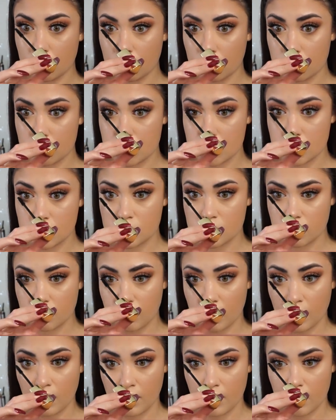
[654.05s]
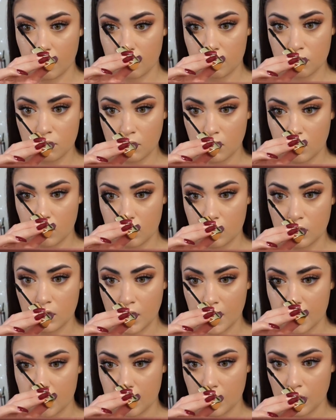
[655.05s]
and just very
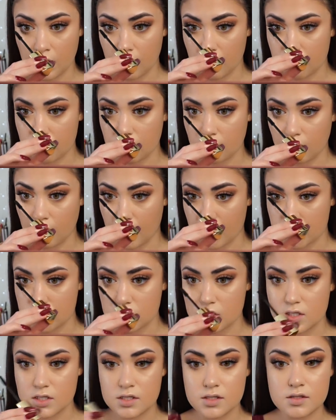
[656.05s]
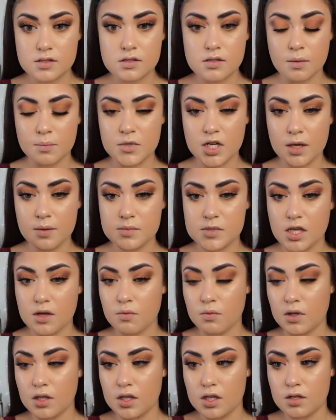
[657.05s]
lightly hit the lashes. Sometimes I
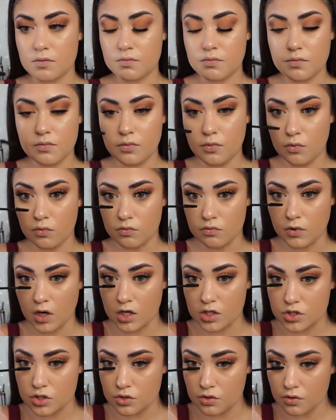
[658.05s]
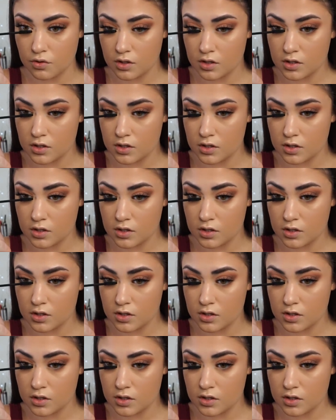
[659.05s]
really rush through